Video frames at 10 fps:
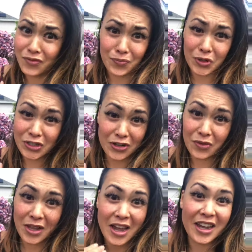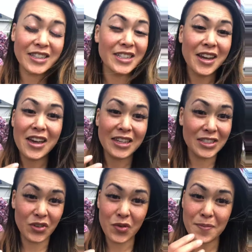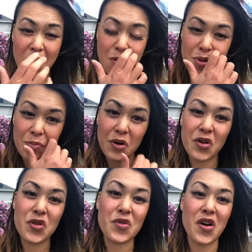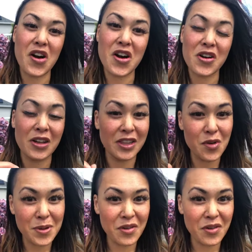personally relate. These are from my people who are a little bit